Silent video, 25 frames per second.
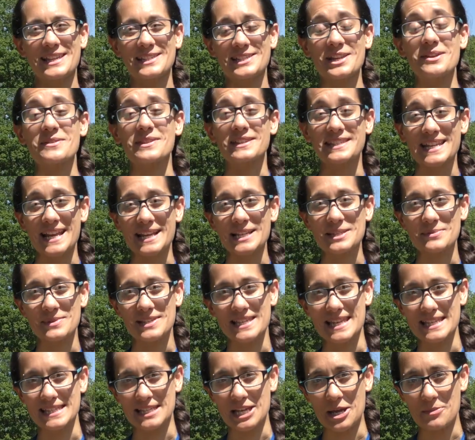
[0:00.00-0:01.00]
So the tanks we're
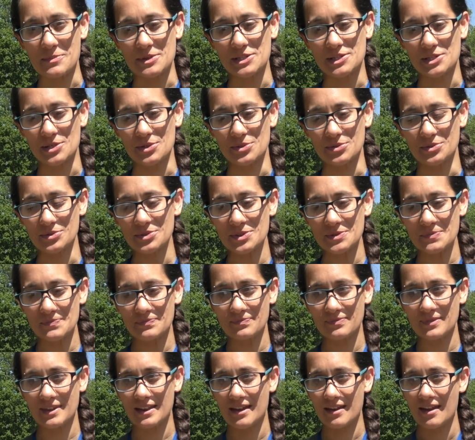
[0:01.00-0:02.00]
setting up in schools
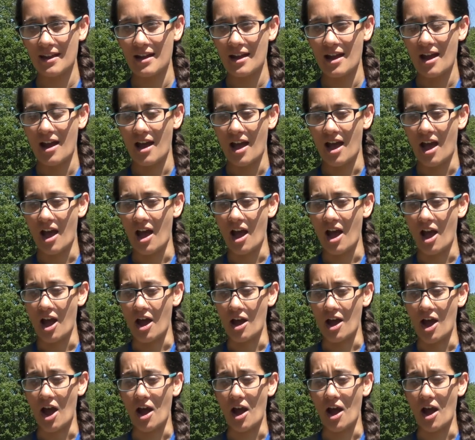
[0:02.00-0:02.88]
uh,